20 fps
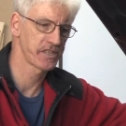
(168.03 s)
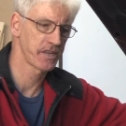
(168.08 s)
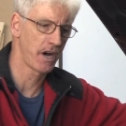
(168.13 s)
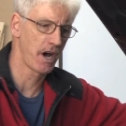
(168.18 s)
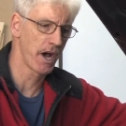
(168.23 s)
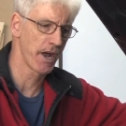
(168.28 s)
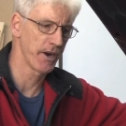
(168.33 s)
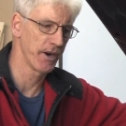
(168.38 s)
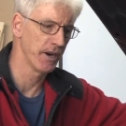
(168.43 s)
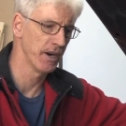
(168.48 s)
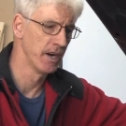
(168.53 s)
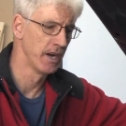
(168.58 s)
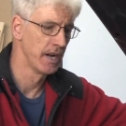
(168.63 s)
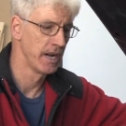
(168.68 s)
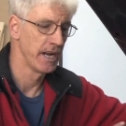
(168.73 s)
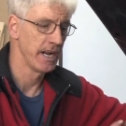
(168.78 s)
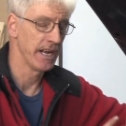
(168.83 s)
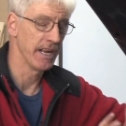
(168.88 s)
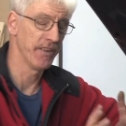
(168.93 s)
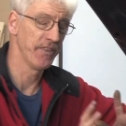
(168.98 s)
hotter.
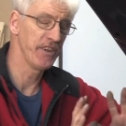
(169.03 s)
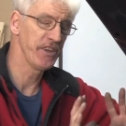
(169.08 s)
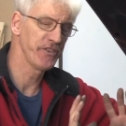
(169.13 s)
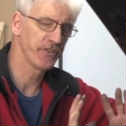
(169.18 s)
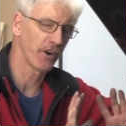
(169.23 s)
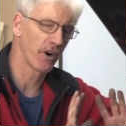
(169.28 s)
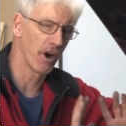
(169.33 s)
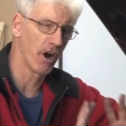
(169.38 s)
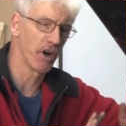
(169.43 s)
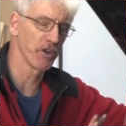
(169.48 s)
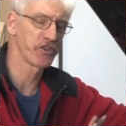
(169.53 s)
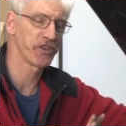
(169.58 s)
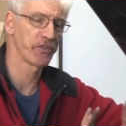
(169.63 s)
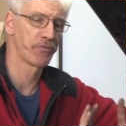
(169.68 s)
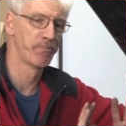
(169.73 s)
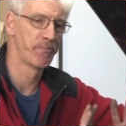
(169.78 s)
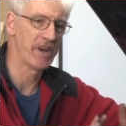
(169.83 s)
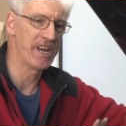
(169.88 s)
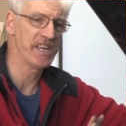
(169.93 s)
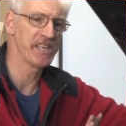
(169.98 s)
And these are all
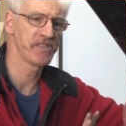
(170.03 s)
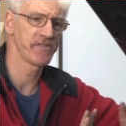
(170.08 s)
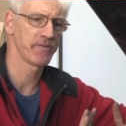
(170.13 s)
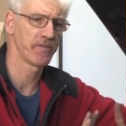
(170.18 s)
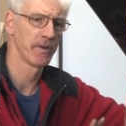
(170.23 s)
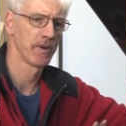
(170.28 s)
just base